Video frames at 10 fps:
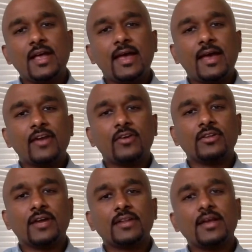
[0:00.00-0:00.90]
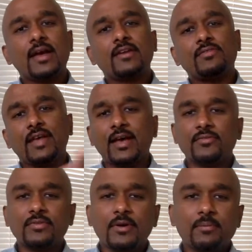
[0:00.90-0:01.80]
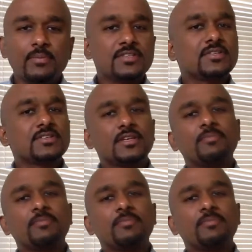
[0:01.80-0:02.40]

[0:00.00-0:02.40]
and on the other hand, we have business